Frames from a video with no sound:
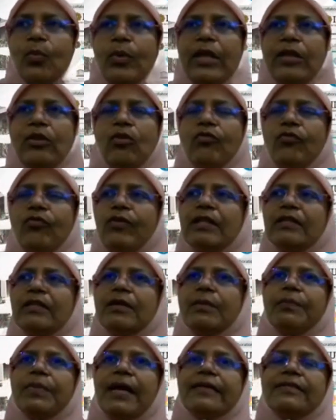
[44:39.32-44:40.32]
When you feel
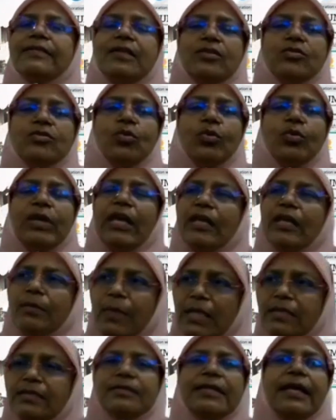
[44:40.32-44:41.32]
the price is okay, it
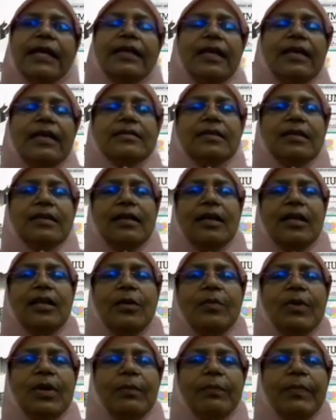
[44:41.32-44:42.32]
means that is the
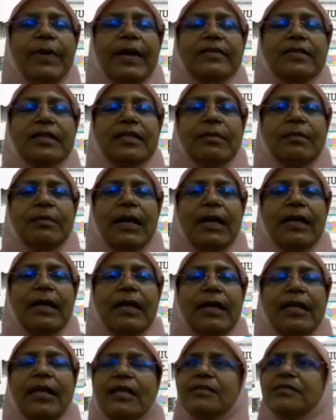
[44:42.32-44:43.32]
equilibrium price in the
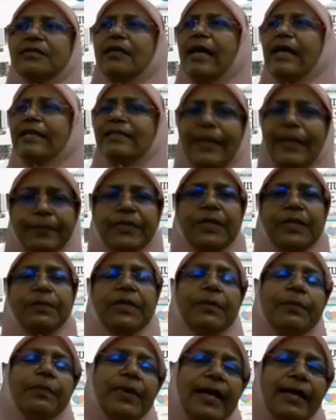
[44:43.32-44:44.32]
market. It's
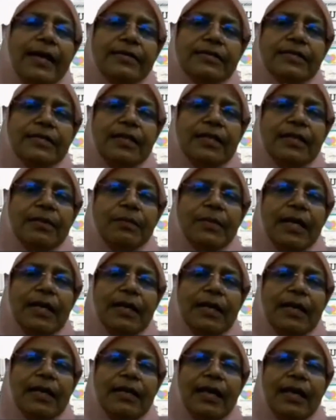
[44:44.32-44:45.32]
acceptable price in the
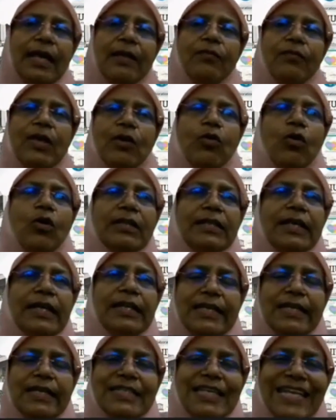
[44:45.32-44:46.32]
market. And we call
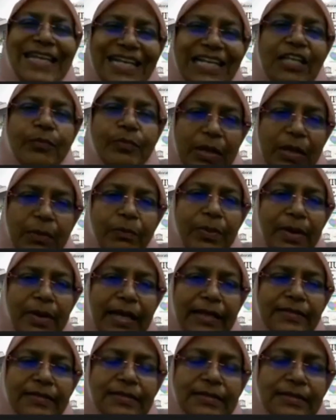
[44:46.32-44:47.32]
that as equilibrium
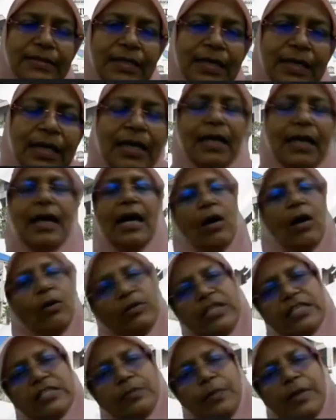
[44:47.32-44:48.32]
price.
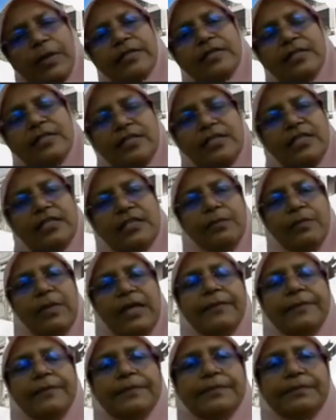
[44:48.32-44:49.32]
How this price is
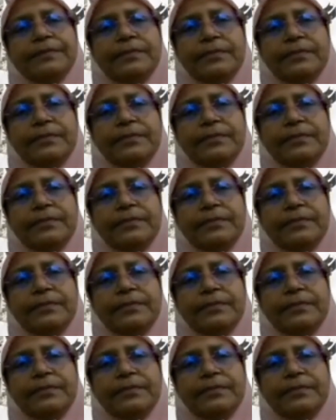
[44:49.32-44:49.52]
determined?